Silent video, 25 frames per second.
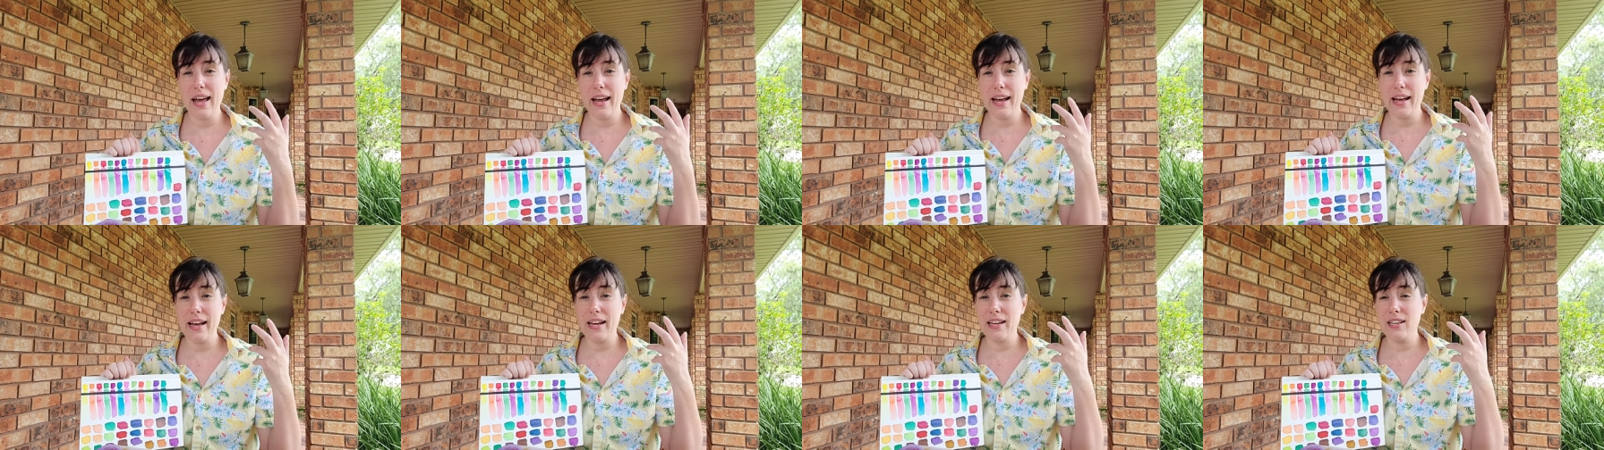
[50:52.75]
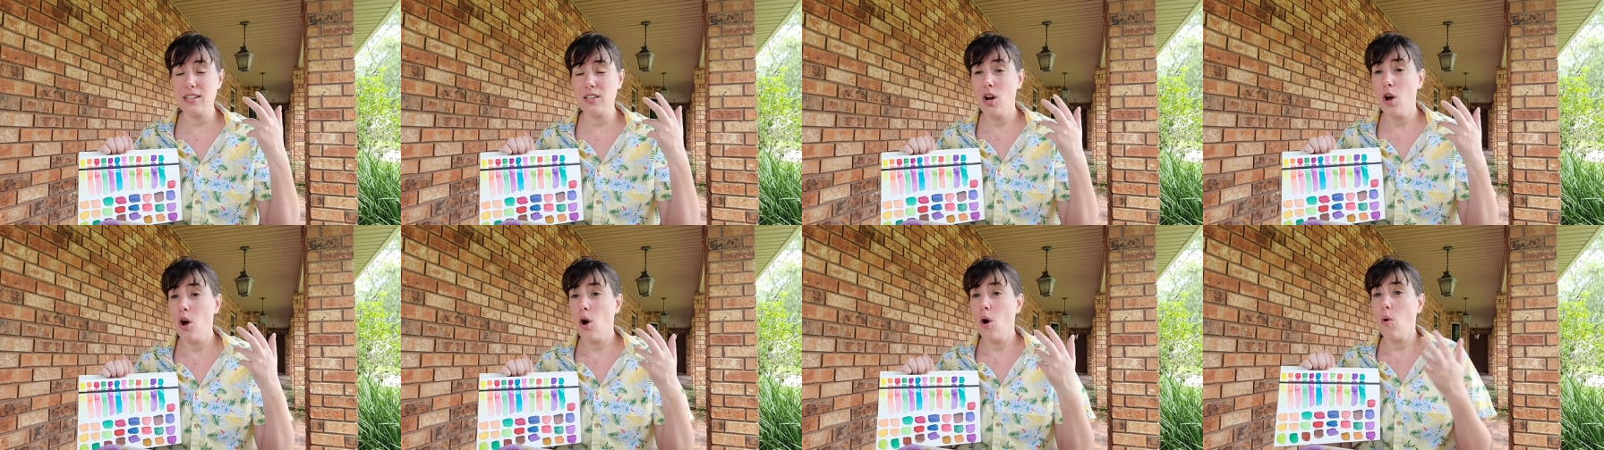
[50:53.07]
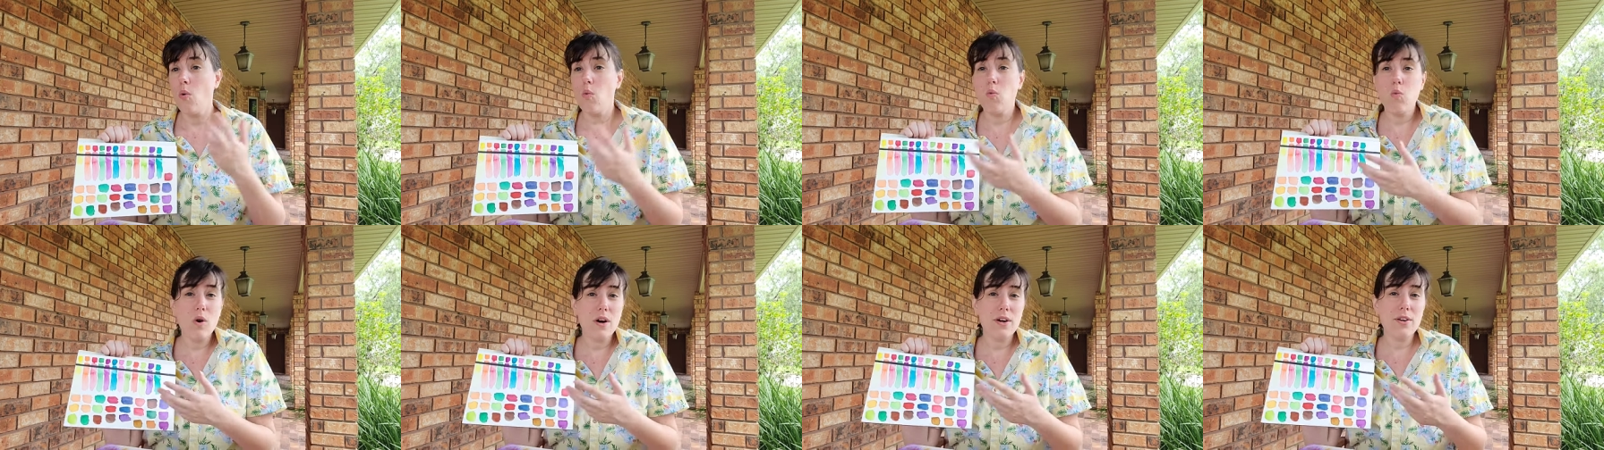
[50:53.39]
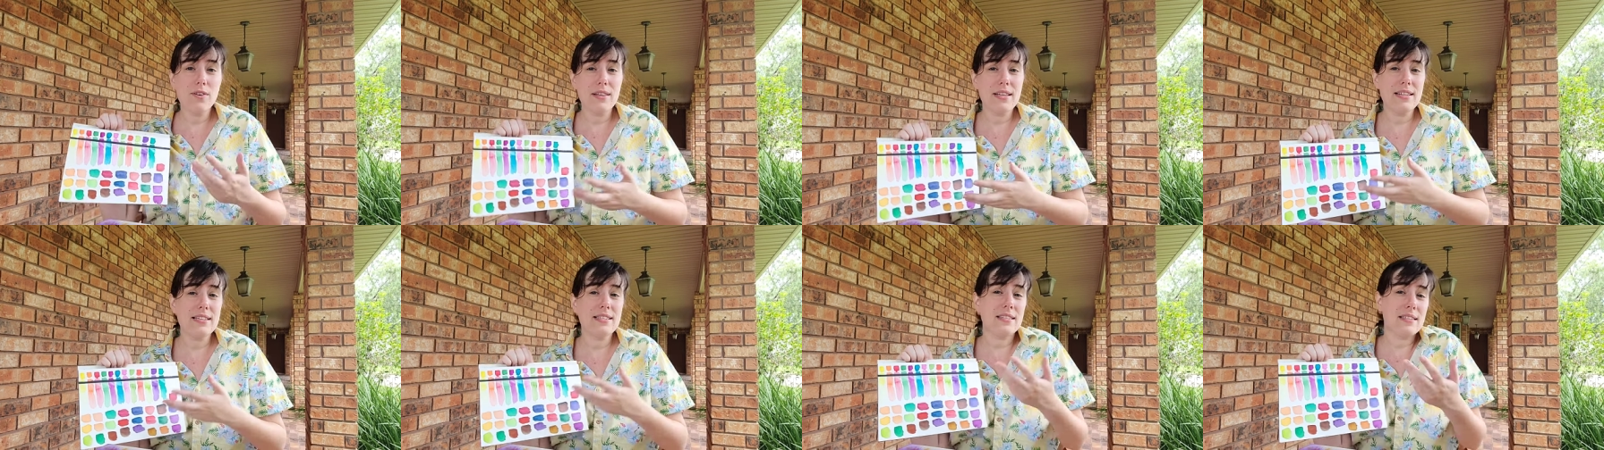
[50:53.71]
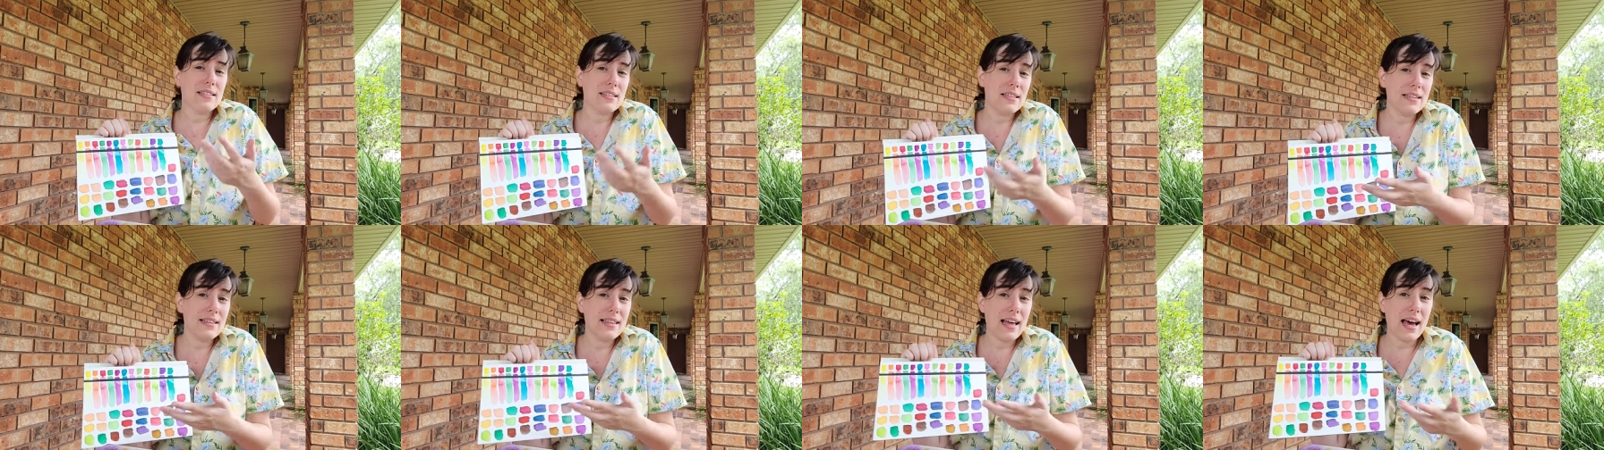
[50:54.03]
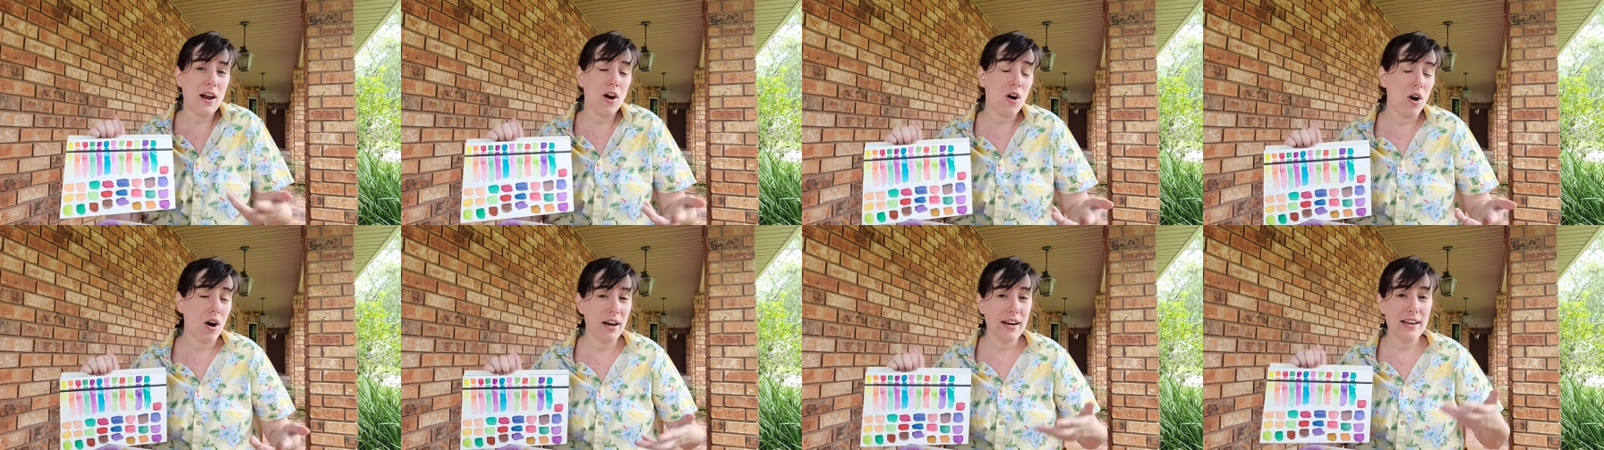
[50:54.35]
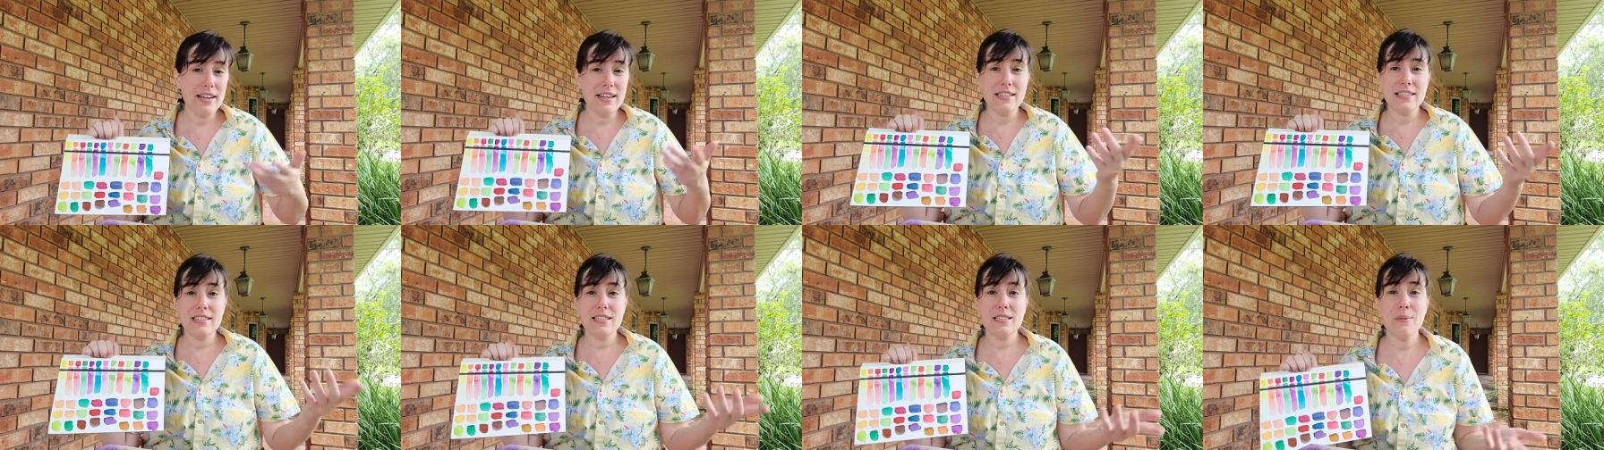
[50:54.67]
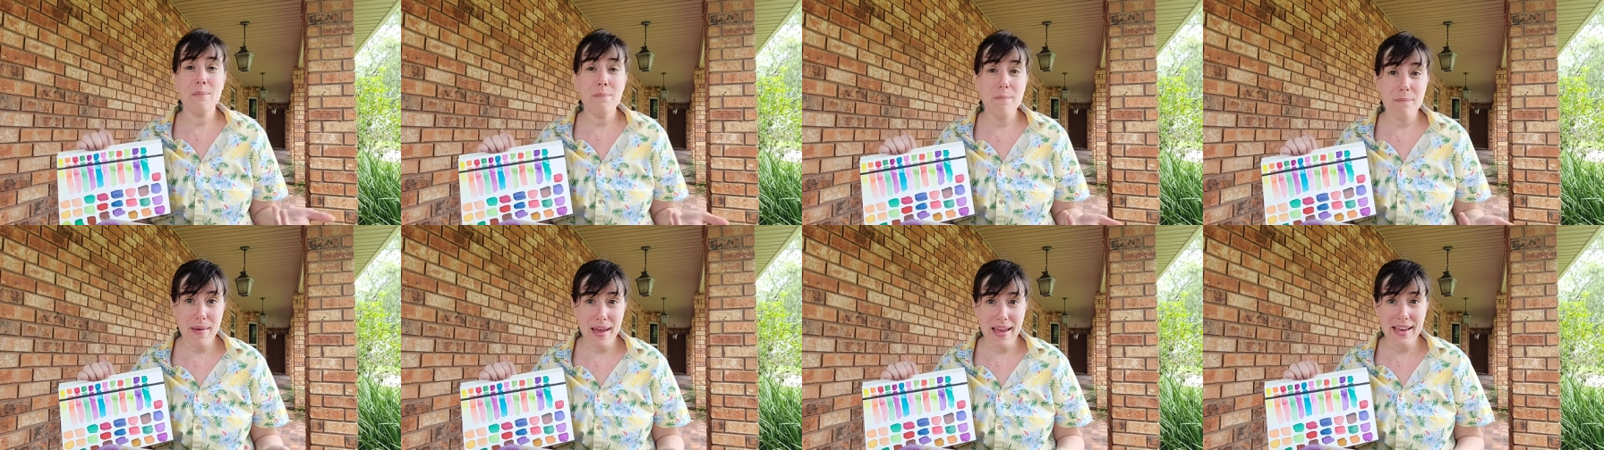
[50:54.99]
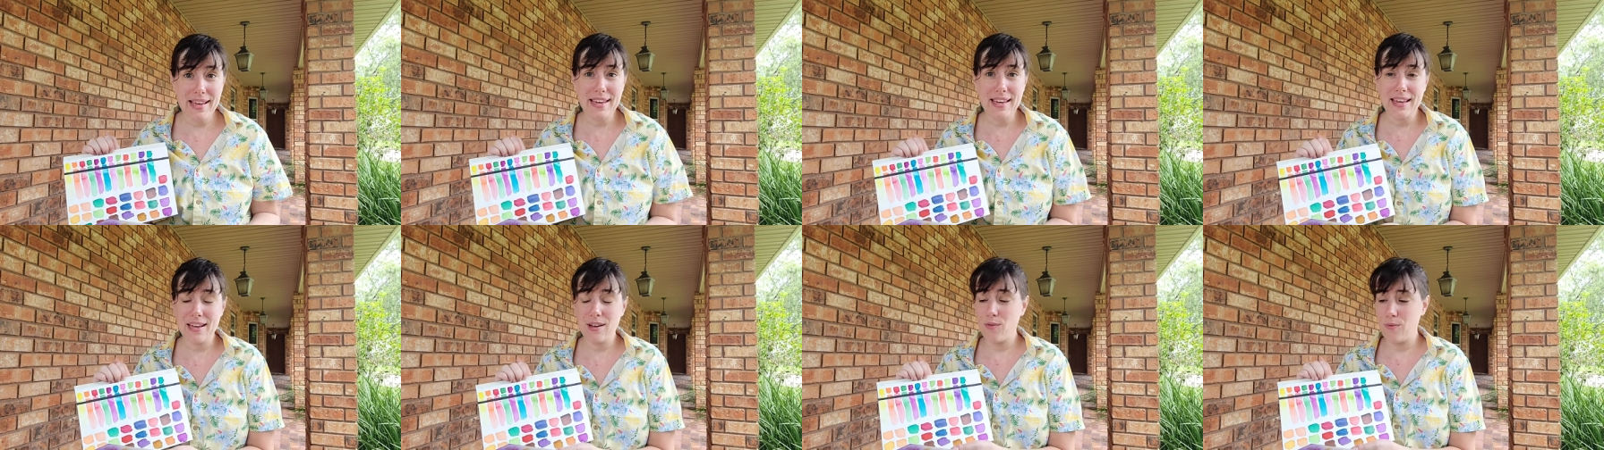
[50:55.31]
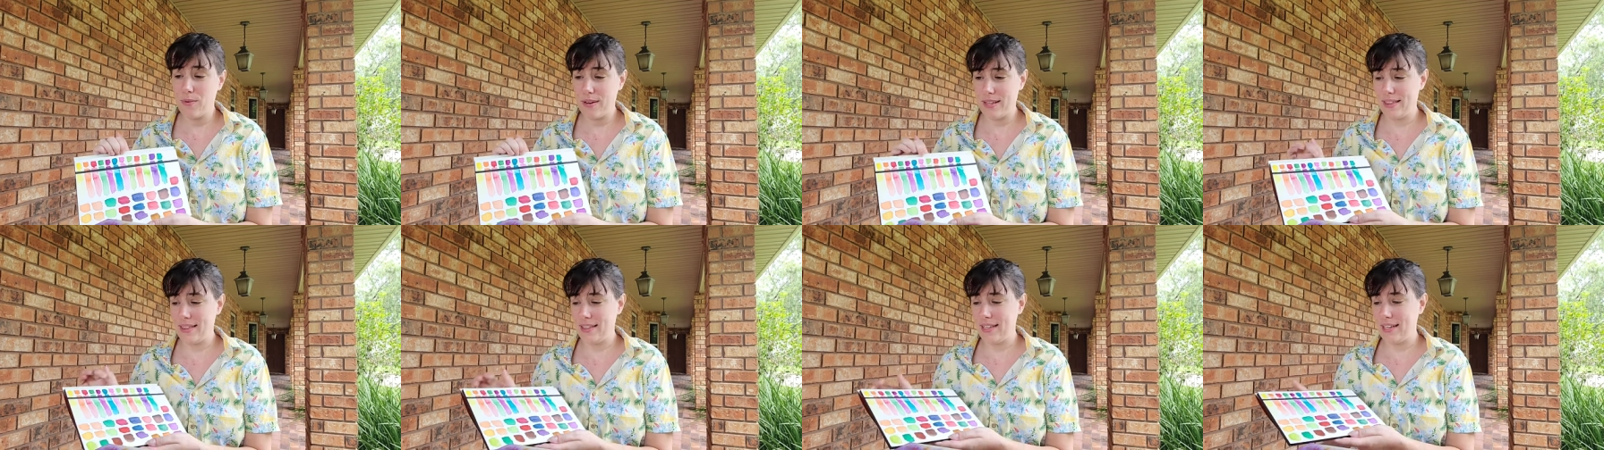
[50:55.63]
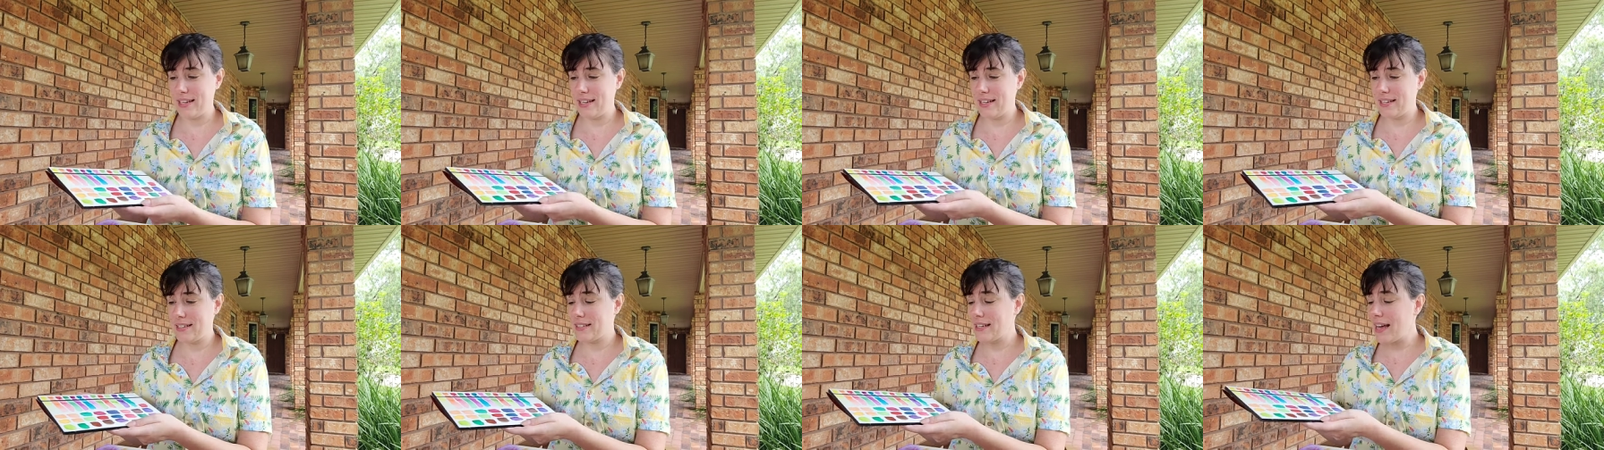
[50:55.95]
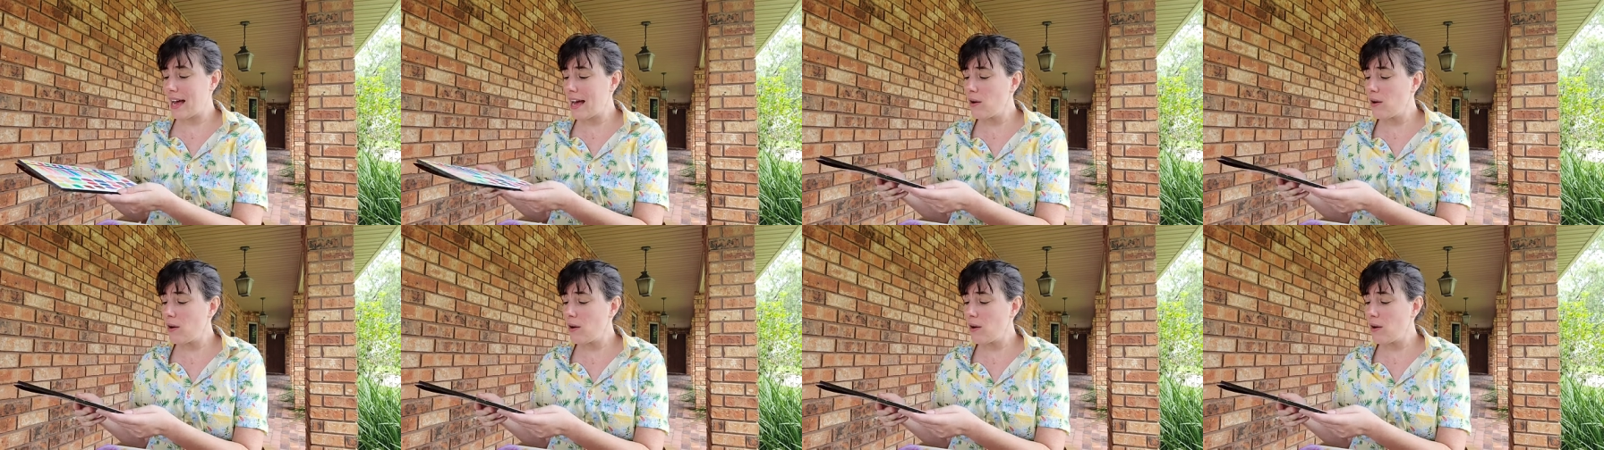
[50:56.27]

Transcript: and what do they see that audience making with these?